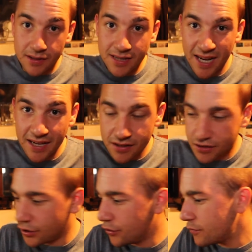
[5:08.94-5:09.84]
into Heat
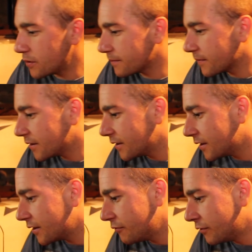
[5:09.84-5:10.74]
2
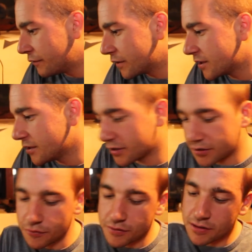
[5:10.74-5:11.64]
with Facetious
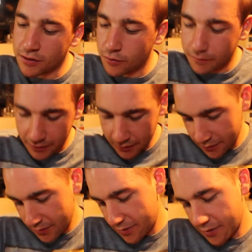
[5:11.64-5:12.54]
Goose and Company
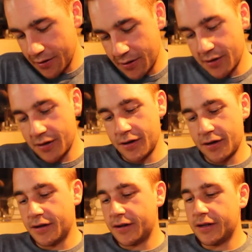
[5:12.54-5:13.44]

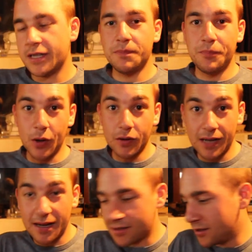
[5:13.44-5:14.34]
is Bot
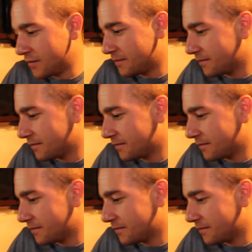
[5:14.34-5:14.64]
Lesnar.